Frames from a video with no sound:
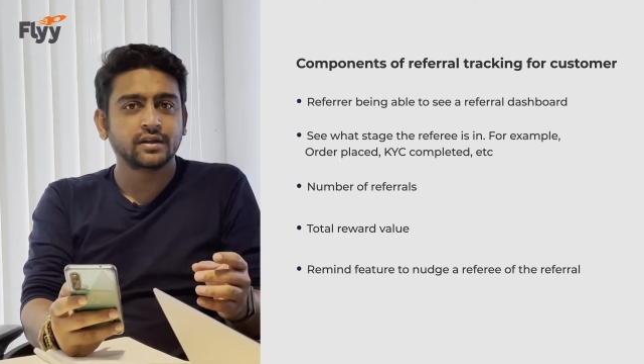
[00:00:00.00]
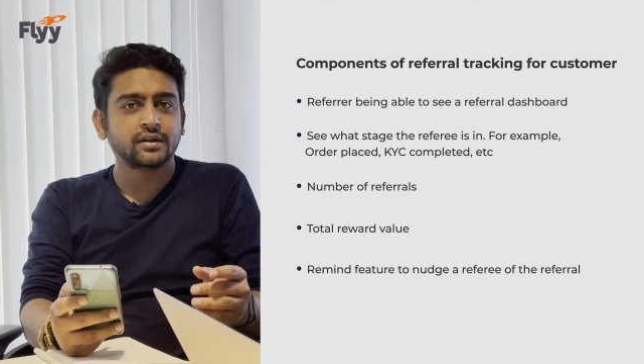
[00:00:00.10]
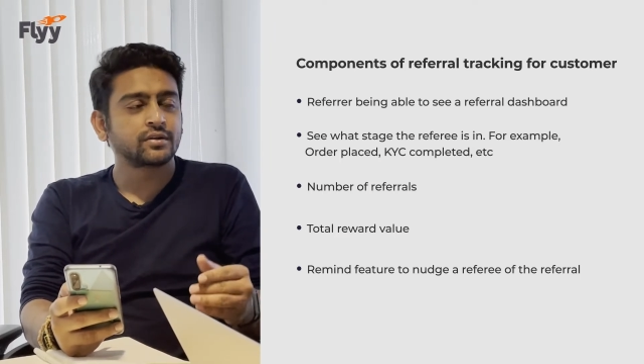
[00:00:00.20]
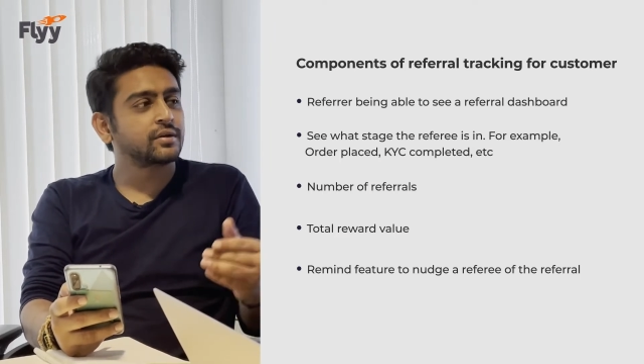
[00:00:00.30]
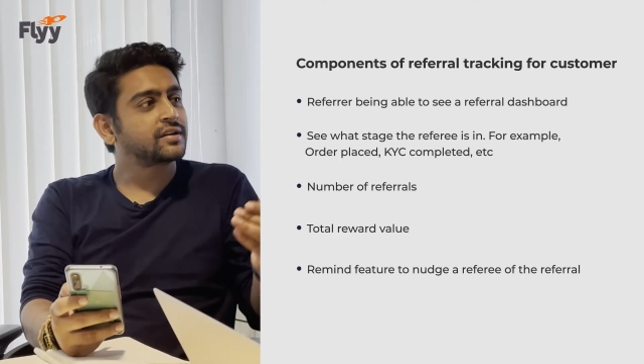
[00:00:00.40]

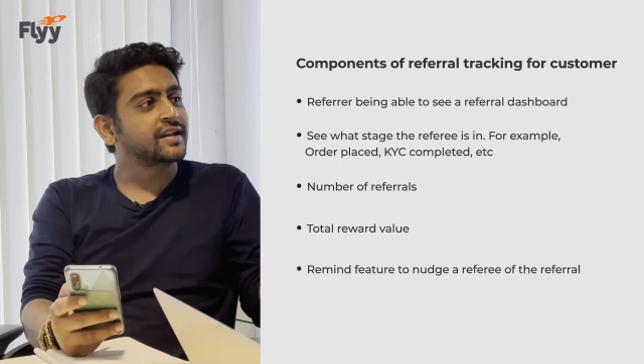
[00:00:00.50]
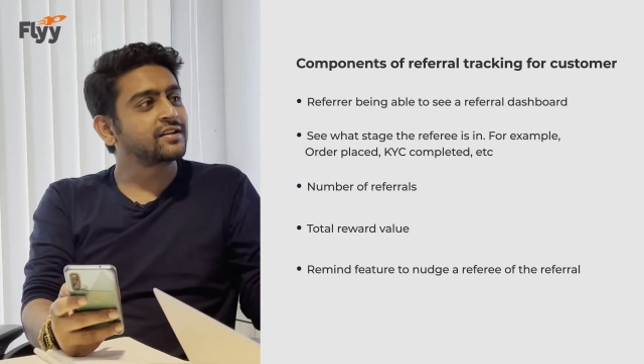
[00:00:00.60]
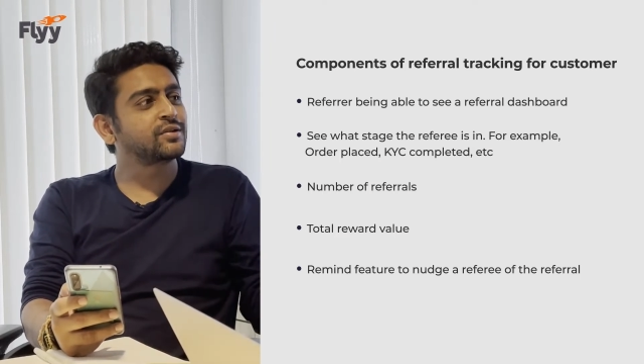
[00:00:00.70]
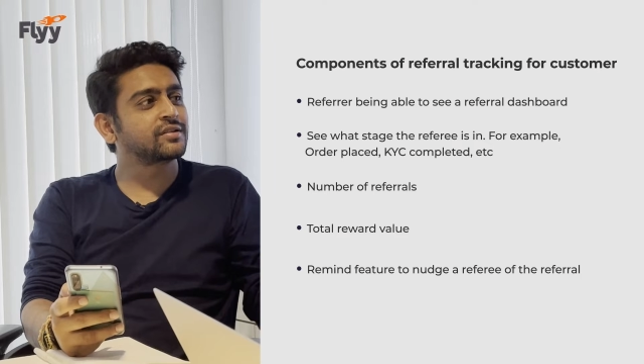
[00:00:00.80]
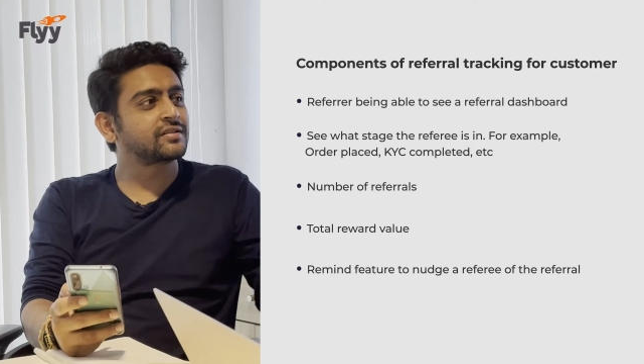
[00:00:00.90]
So it
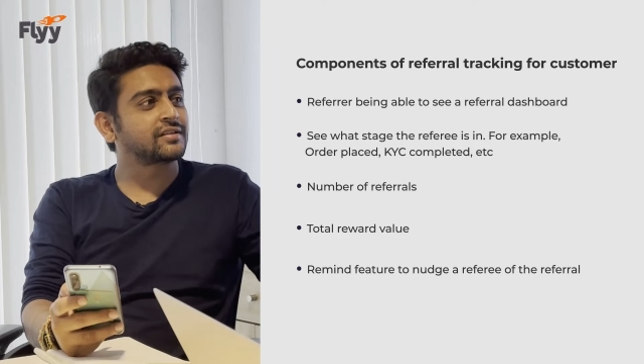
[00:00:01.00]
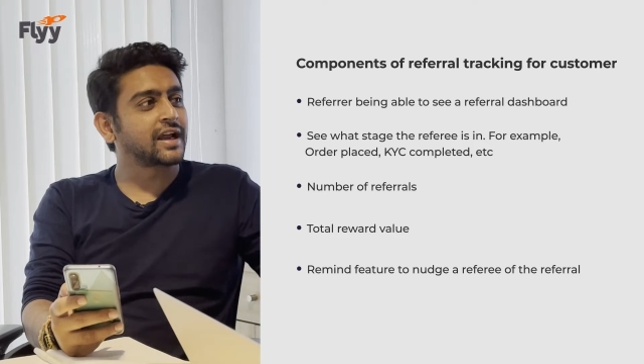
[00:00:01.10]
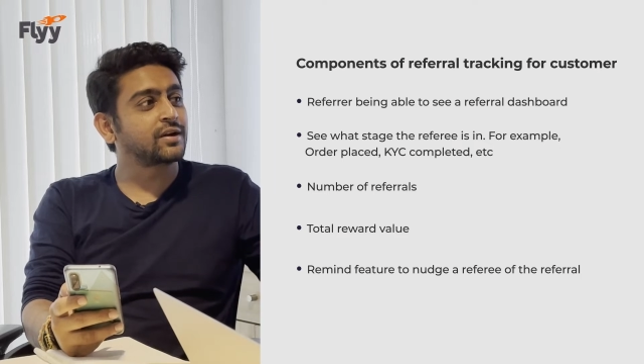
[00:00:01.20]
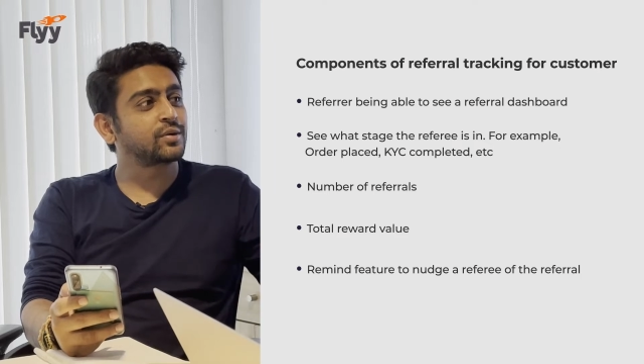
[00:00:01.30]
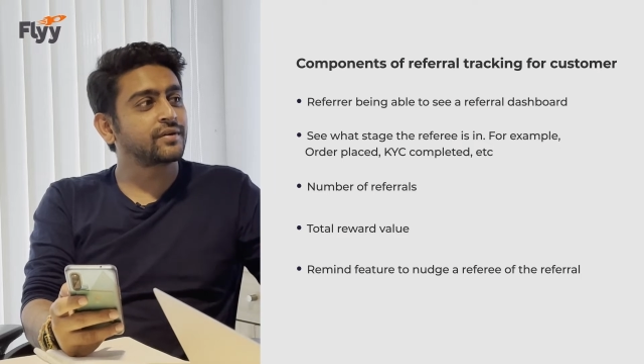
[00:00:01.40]
sends you a
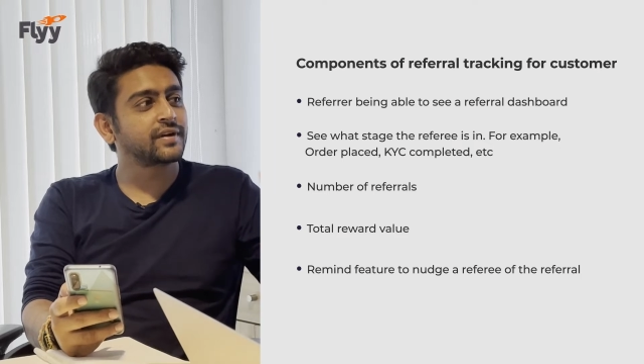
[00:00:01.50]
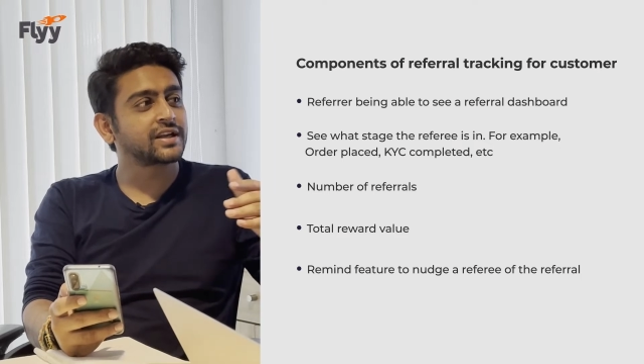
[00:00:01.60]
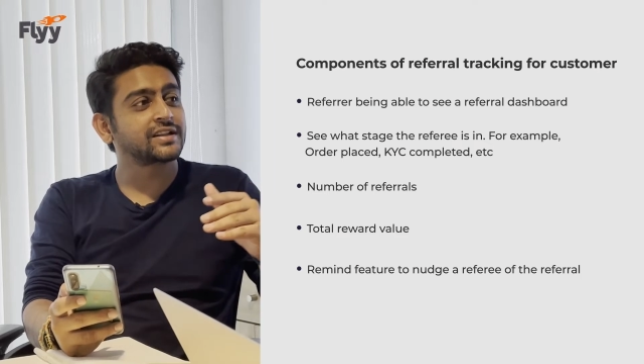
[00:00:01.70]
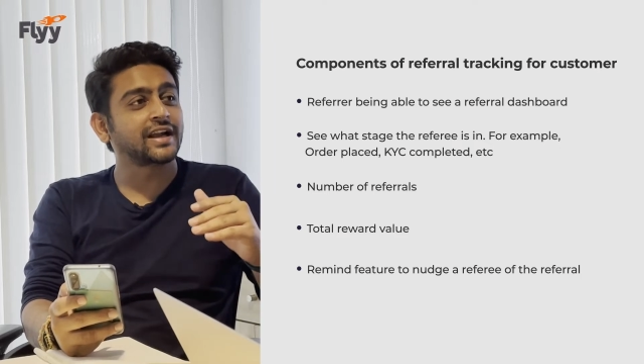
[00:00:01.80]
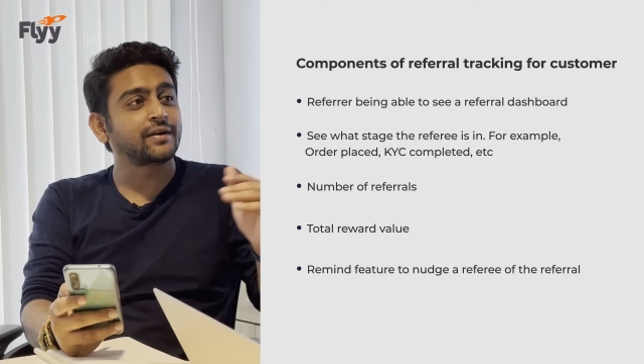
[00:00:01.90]
slight
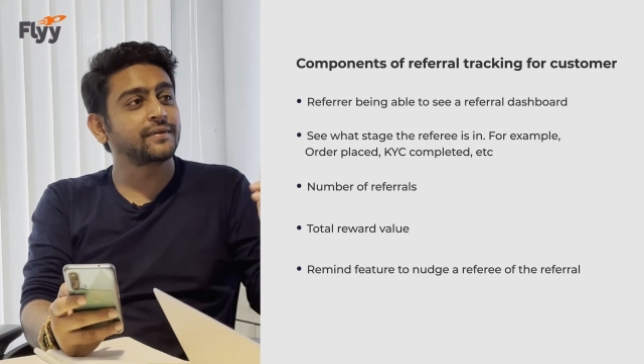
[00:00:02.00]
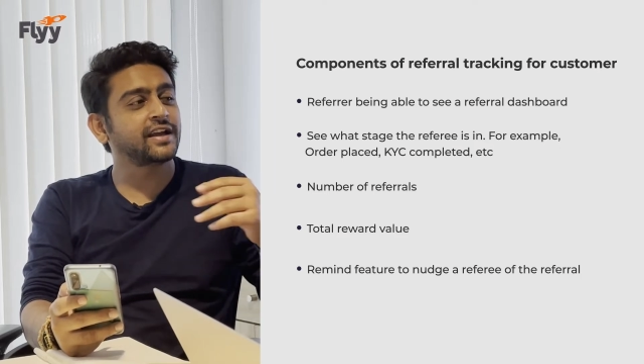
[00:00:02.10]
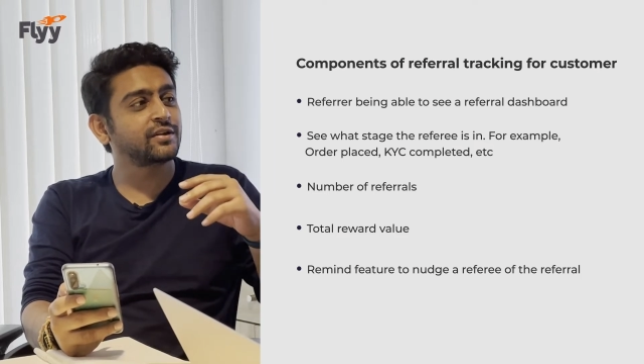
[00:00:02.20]
notification. That way,